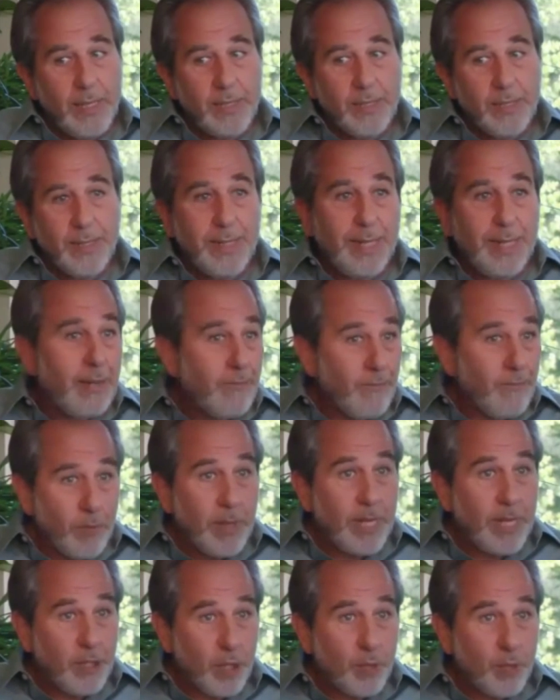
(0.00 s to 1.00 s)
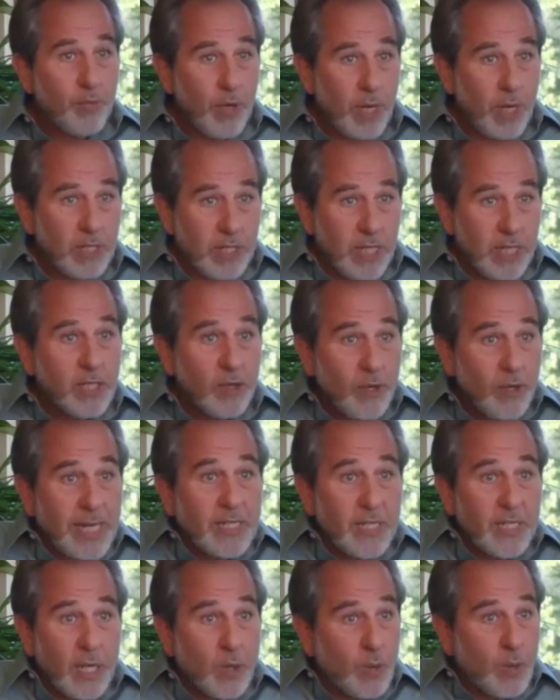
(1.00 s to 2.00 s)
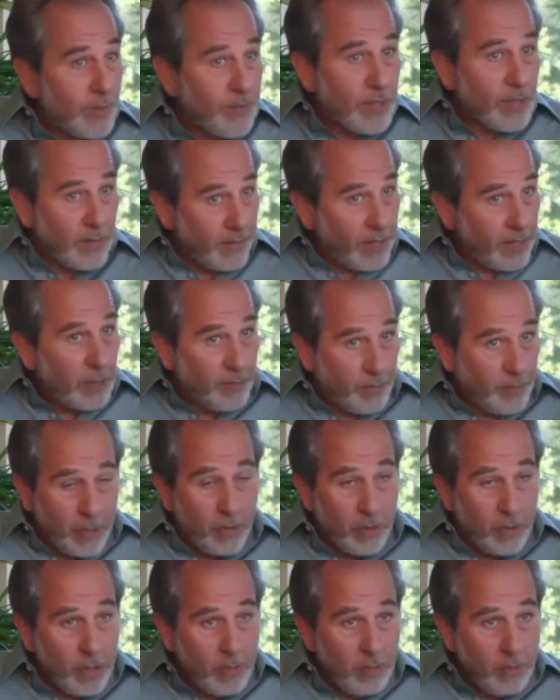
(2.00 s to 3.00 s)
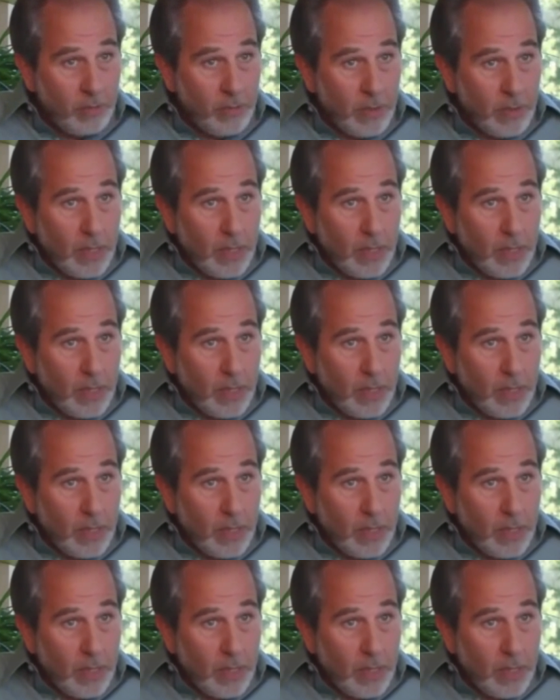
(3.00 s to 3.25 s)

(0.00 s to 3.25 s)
as an information processor, as the equivalent of a computer,